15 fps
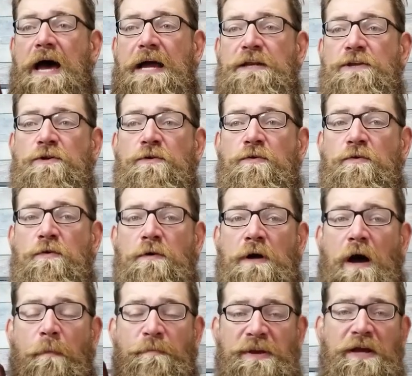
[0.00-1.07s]
I do
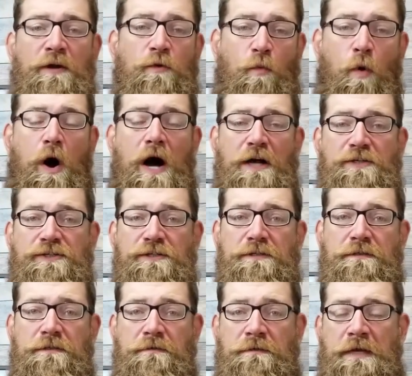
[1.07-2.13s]
a beard wash,
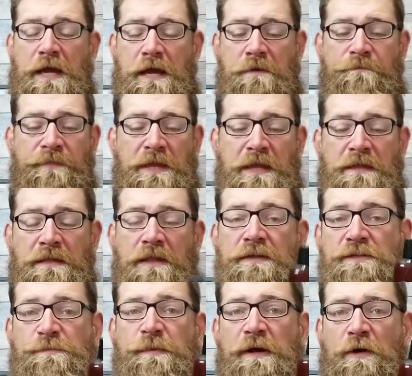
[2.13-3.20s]
okay? Now
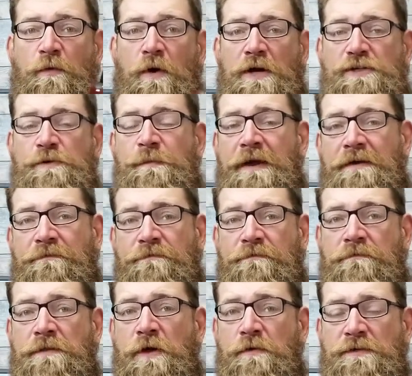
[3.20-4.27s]
this beard wash, you may
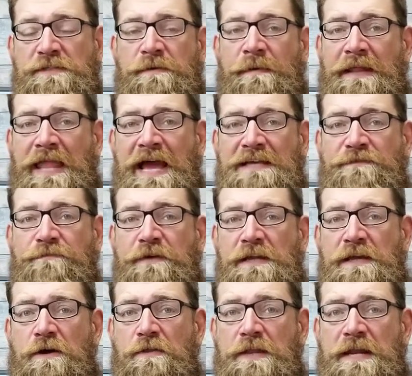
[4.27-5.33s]
have noticed in my last
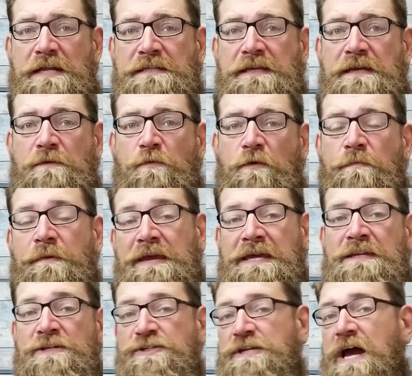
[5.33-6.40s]
video that I did with me
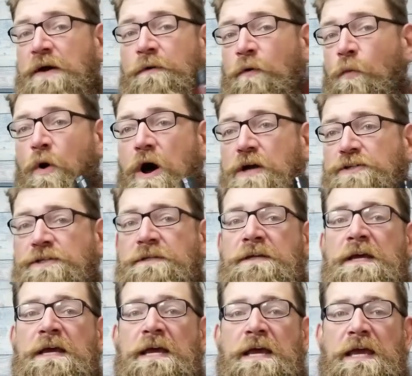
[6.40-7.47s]
in the shower
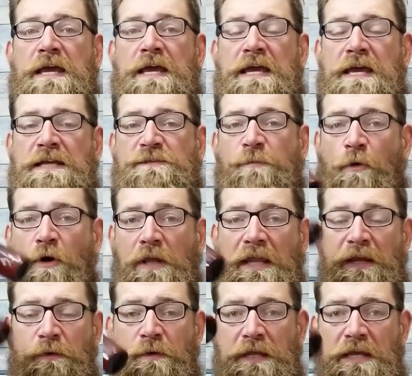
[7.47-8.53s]
washing, it's more
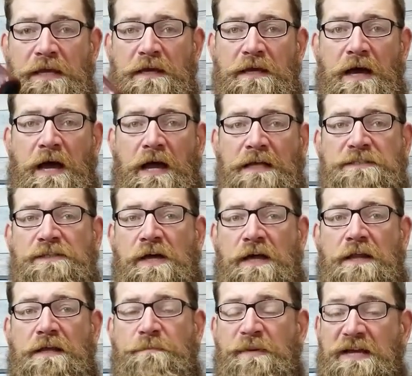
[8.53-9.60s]
liquidy. It's
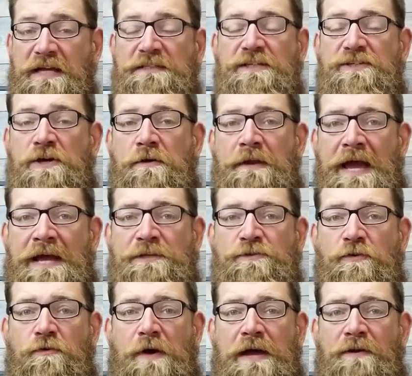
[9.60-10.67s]
not, because it's all
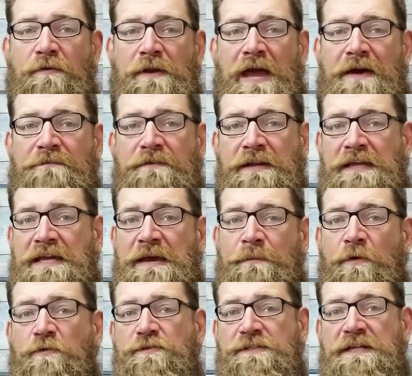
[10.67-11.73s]
natural, I don't have any
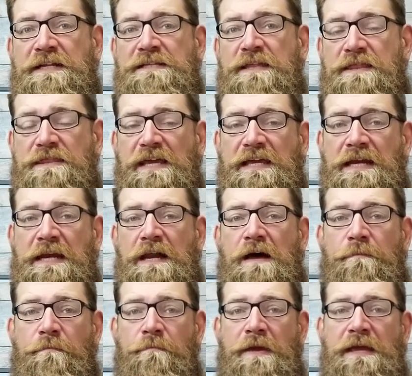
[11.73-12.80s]
chemicals in it to thicken it
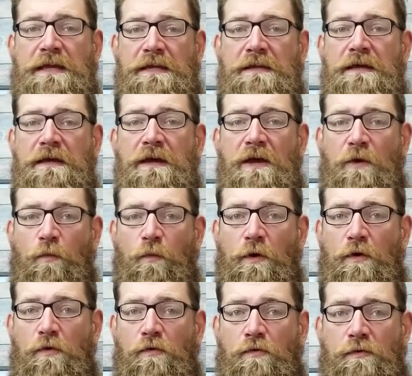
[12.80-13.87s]
up and make it
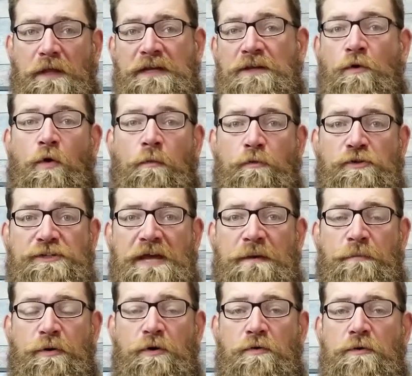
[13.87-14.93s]
real like a normal
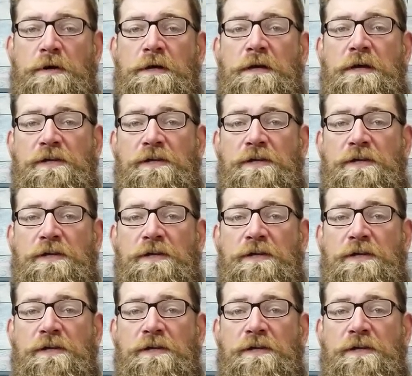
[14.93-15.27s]
shampoo.